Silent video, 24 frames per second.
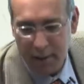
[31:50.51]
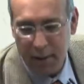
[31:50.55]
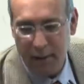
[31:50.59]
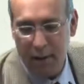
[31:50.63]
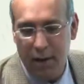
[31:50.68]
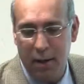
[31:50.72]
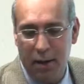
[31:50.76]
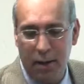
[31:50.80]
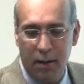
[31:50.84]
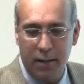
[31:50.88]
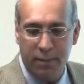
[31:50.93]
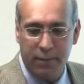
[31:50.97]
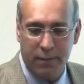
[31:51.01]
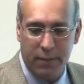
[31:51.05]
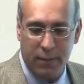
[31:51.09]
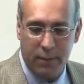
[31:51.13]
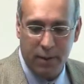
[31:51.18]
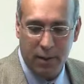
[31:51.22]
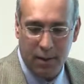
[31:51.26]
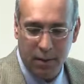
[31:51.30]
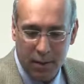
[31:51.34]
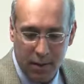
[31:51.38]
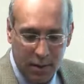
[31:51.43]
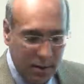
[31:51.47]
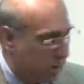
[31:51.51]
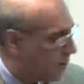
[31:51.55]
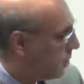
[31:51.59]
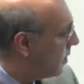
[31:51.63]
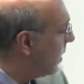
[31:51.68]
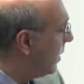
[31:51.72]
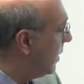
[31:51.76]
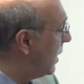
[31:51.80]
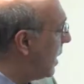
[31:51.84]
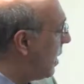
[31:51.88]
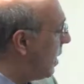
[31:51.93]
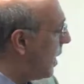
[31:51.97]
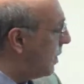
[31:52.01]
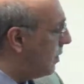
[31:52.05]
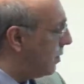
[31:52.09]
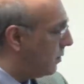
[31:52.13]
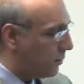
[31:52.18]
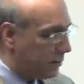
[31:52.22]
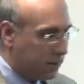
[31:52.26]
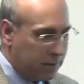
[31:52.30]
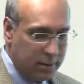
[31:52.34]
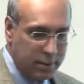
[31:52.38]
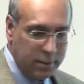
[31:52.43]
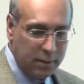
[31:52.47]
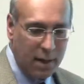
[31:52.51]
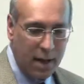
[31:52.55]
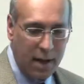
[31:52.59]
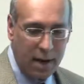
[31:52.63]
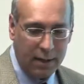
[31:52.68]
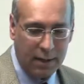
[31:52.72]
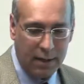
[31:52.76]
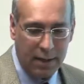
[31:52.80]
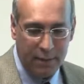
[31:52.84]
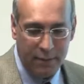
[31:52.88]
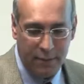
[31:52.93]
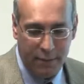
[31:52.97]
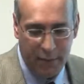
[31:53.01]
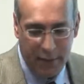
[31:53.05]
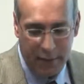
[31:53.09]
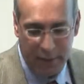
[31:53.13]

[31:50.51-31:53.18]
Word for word: Um, now, I don't, a lot of times